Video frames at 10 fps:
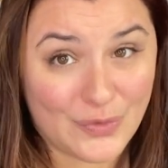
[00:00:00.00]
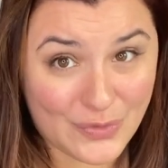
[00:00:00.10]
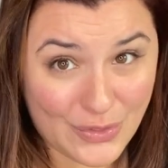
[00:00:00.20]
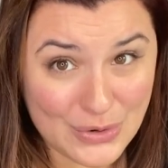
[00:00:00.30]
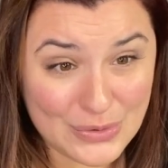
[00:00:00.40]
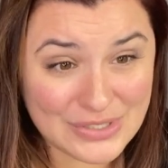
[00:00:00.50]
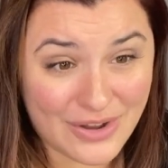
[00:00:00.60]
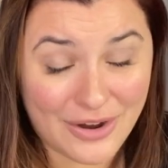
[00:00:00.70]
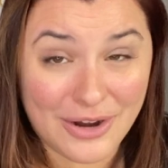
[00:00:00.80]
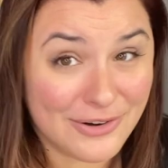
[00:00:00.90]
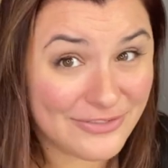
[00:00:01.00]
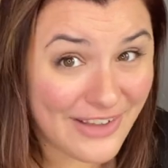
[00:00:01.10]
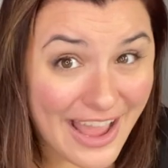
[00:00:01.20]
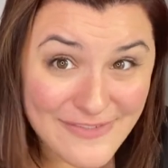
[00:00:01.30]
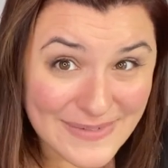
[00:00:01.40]
Those are
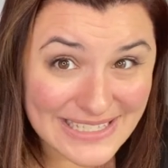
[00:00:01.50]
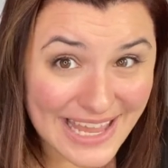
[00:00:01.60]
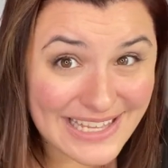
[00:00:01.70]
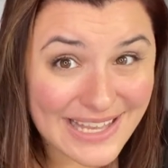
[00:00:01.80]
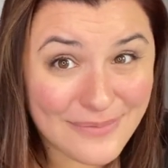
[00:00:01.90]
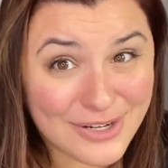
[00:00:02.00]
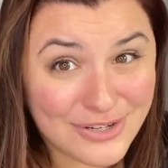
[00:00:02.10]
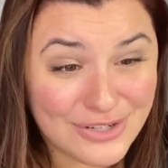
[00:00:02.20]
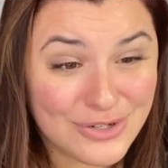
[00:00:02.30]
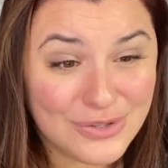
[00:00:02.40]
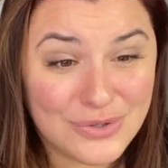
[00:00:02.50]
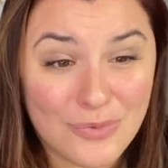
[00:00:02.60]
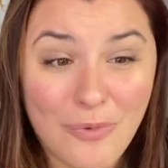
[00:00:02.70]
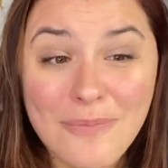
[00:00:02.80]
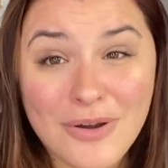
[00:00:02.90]
5 mistakes. I'm going to include
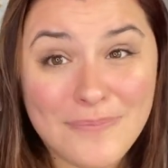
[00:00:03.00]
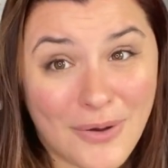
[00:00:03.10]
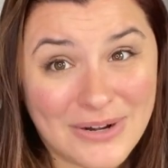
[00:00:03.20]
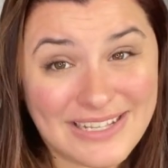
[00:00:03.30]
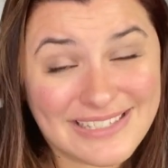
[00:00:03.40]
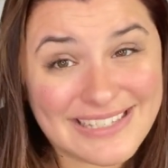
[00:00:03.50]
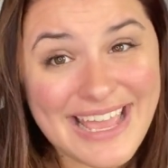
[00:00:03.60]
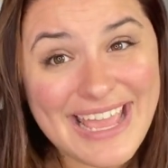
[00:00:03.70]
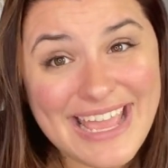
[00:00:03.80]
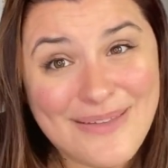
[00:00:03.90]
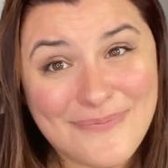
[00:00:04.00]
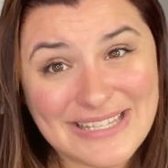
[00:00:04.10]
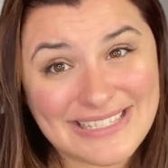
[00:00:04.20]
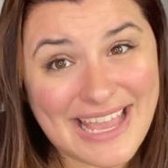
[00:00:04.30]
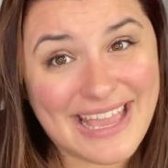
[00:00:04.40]
one more bonus
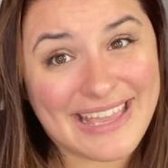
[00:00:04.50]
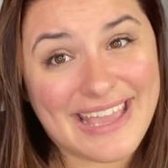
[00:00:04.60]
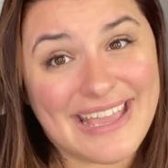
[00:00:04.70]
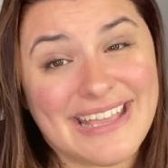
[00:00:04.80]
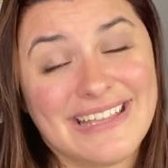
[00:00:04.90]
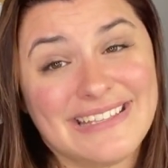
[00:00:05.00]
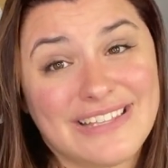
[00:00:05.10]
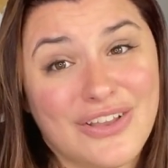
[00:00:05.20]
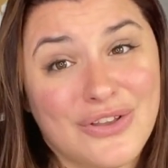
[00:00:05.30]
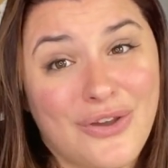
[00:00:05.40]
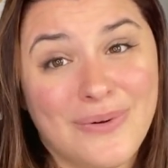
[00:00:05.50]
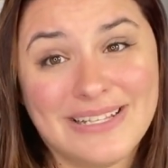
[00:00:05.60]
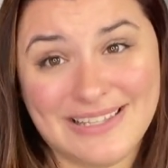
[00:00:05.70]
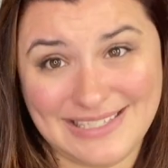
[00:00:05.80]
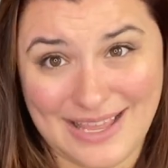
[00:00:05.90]
mistake, is going
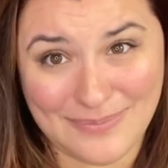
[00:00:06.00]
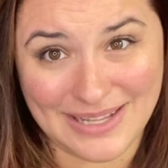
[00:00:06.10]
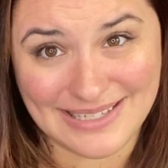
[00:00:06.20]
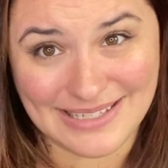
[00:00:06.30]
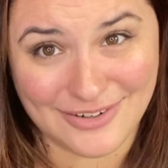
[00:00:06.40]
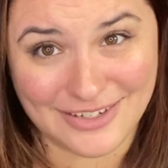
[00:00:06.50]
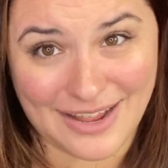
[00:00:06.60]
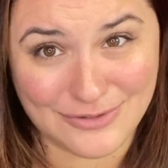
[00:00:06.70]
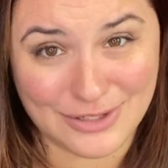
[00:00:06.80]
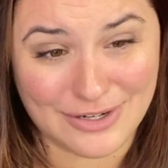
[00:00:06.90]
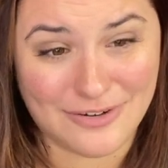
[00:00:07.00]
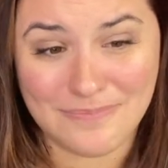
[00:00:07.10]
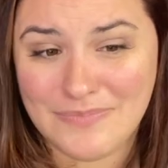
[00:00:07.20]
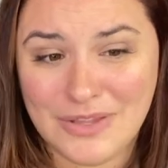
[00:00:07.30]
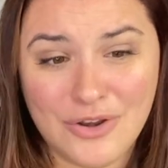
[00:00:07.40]
to the same place year after year.
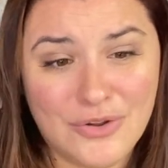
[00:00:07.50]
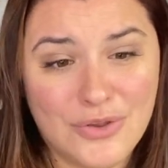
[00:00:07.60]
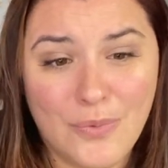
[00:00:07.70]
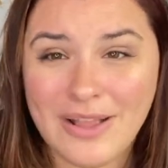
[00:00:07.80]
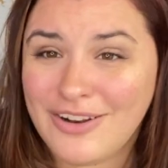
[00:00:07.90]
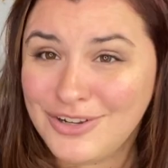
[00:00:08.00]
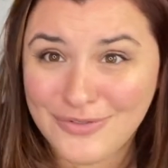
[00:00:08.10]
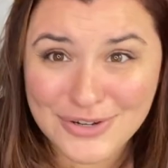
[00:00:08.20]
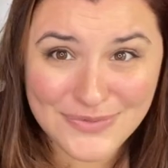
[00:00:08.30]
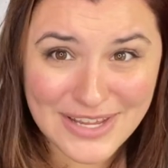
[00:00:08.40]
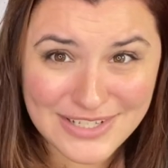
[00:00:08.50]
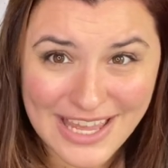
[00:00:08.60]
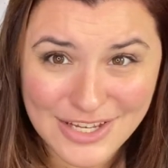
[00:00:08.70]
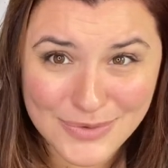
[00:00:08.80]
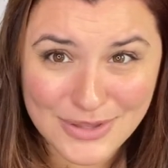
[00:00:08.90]
You know, you went on your first
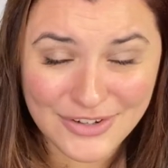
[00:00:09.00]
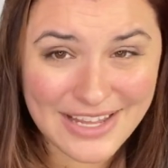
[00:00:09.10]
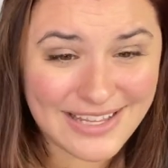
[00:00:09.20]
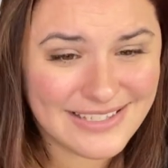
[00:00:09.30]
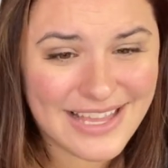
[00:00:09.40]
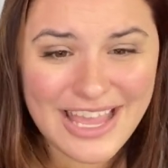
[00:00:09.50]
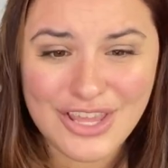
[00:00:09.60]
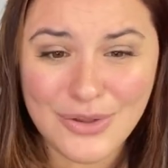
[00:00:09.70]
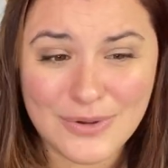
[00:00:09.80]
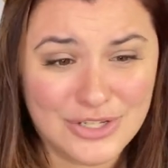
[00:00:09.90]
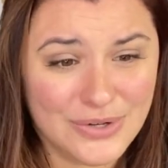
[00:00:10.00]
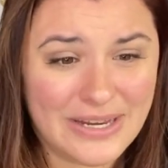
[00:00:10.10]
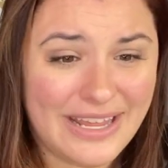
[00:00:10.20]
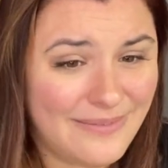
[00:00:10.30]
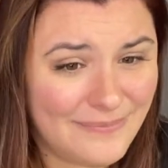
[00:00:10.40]
vacation with your kids, you
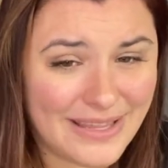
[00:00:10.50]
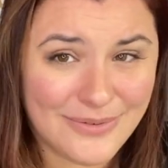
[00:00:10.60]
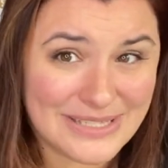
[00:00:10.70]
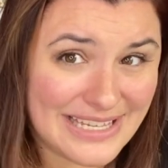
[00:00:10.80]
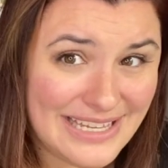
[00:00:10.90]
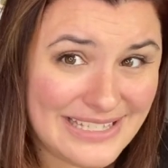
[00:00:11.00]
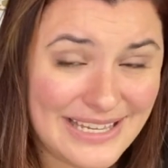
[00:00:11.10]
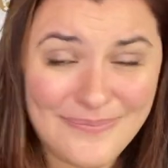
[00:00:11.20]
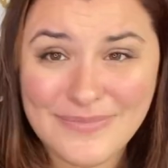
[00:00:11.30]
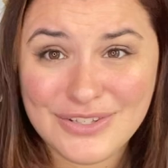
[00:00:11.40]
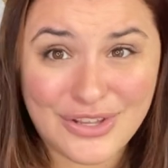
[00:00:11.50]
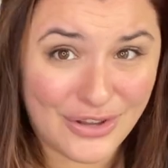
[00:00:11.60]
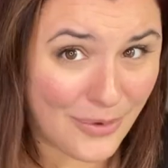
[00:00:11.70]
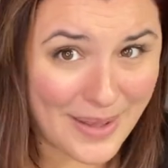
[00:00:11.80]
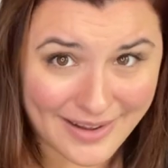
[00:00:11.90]
enjoyed it, it was easy, so you
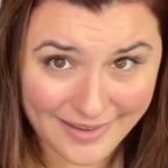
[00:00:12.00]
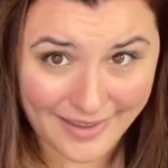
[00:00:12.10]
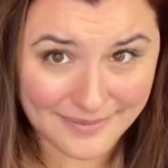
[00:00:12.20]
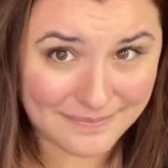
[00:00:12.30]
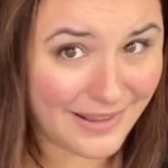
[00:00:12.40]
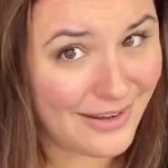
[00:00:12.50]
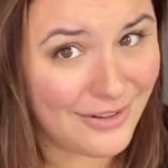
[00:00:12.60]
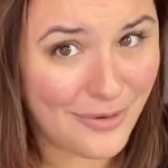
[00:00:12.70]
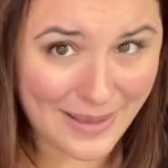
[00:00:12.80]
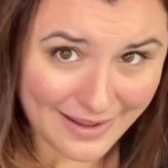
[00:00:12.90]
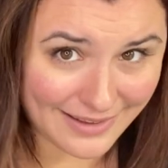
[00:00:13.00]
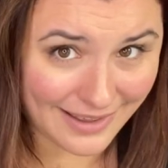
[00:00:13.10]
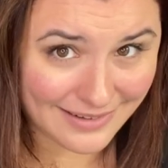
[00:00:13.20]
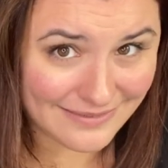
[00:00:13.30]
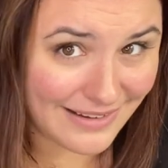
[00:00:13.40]
go back again, and you go back
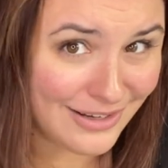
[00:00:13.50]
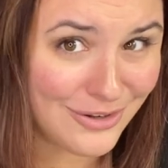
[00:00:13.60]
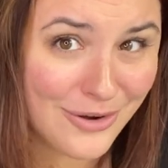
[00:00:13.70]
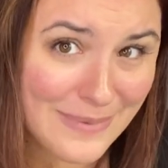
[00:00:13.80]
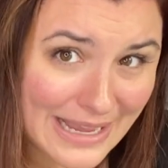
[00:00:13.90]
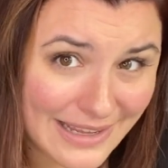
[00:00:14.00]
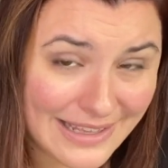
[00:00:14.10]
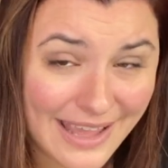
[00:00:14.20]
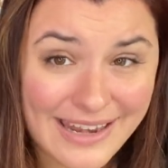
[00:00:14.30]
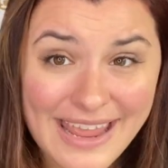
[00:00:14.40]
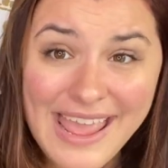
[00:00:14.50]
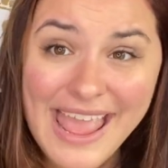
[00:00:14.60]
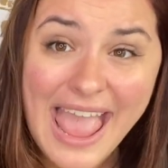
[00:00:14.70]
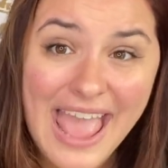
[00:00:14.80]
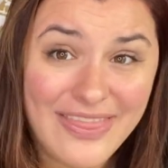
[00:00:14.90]
again, and you go back again.
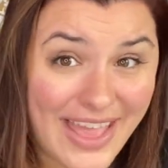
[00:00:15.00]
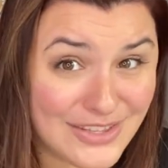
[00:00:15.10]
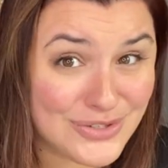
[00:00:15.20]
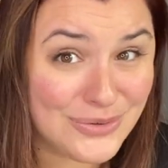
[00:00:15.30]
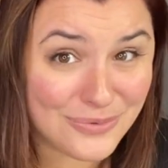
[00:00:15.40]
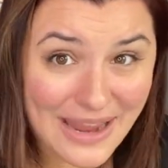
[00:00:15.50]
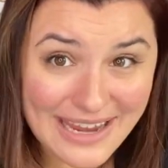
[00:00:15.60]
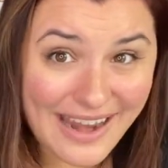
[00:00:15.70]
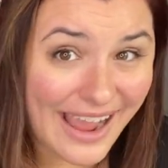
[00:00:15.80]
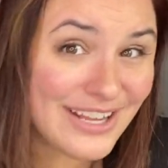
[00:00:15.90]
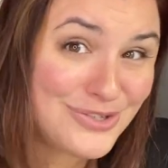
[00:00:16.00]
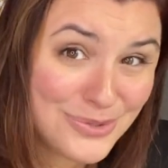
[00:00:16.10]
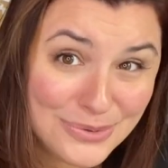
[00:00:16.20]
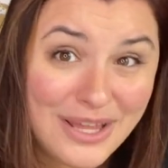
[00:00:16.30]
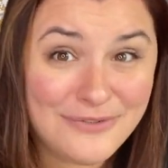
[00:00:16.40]
And that's great. I
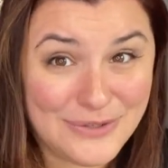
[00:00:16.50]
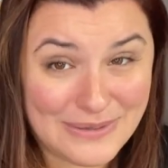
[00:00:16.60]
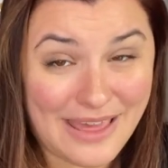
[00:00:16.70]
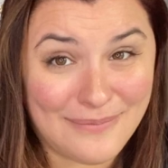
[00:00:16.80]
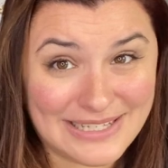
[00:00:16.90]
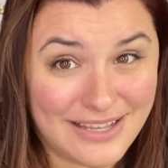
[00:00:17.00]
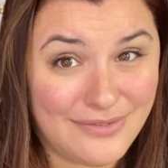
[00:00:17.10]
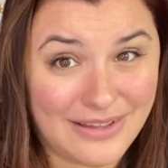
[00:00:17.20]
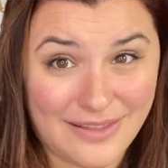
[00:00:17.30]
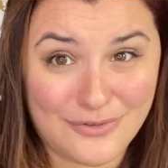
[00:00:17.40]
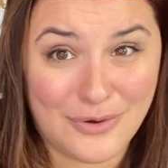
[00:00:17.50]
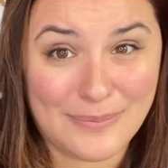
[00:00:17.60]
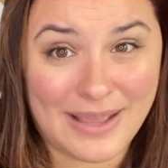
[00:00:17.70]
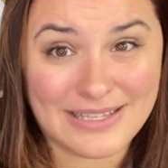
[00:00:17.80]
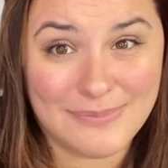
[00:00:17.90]
do love doing that myself. I love going
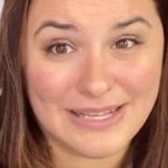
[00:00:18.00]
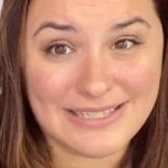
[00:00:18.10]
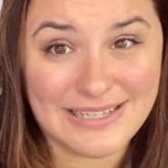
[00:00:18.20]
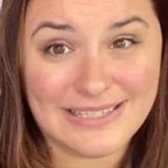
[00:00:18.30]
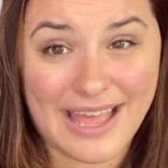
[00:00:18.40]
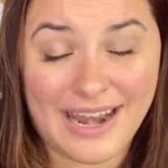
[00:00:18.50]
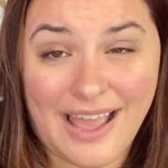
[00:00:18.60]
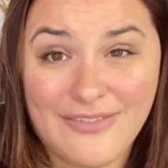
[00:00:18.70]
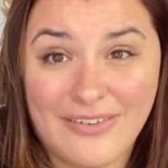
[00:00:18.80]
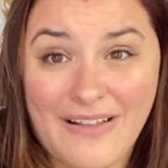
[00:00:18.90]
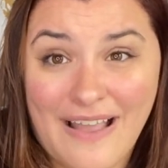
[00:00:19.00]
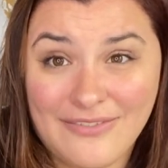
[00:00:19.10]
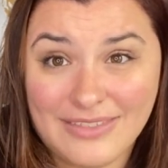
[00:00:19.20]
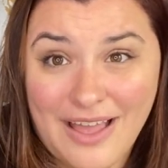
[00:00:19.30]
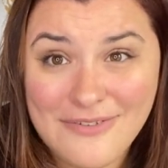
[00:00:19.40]
back to places that
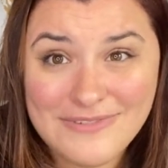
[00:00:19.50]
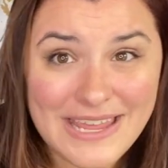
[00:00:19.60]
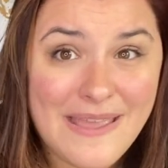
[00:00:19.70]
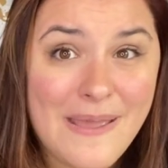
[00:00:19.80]
I've loved.